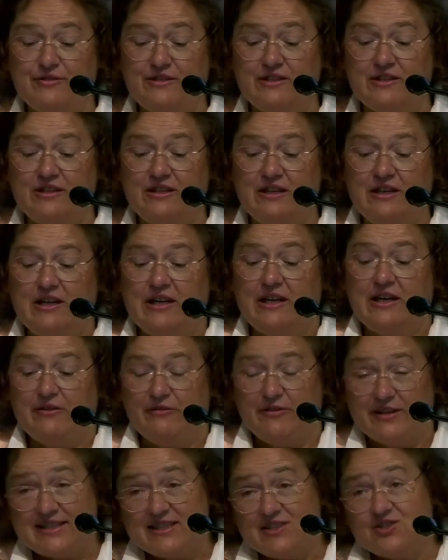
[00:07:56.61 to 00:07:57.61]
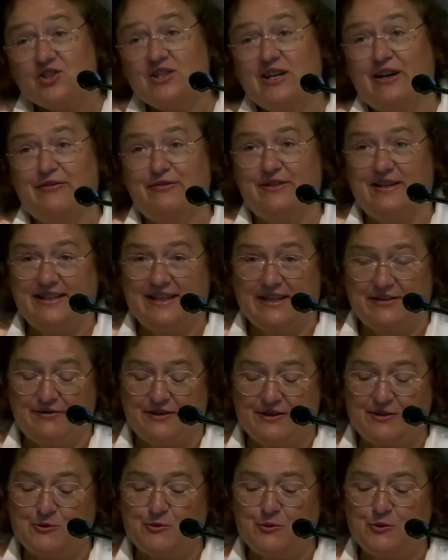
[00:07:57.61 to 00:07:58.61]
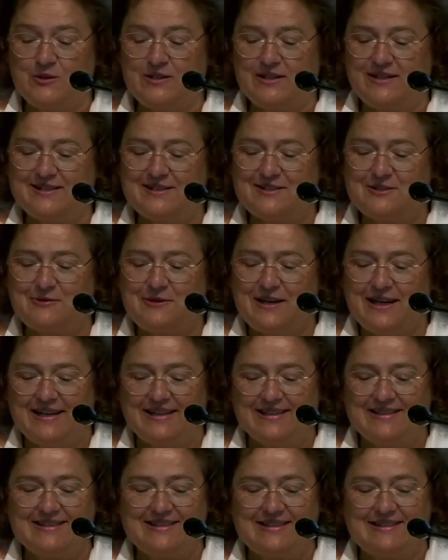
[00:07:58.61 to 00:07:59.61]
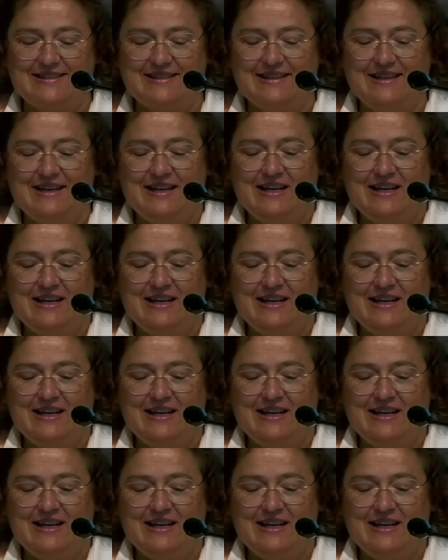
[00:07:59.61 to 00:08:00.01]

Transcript: devote herself to philosophical research opened,